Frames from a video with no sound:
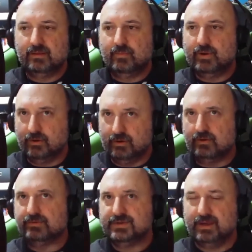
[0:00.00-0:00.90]
we got in
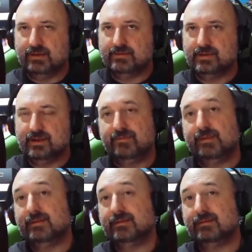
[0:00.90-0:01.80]
contact, and
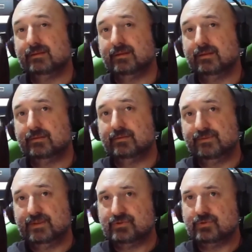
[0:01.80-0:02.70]
then the
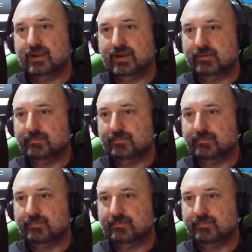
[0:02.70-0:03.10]
Fitzroy had a